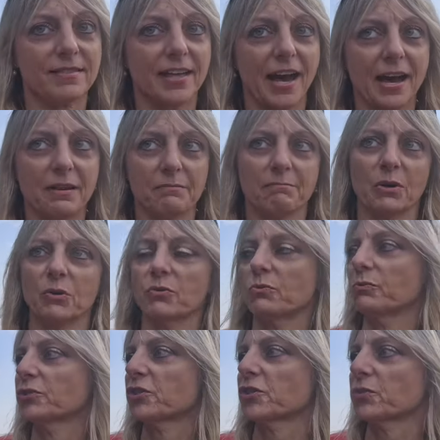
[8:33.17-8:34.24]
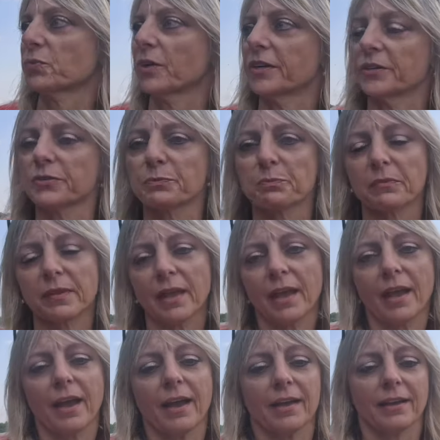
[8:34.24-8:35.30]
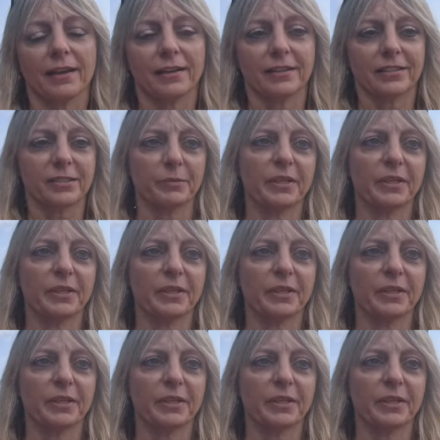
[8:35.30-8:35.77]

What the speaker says: that boat was.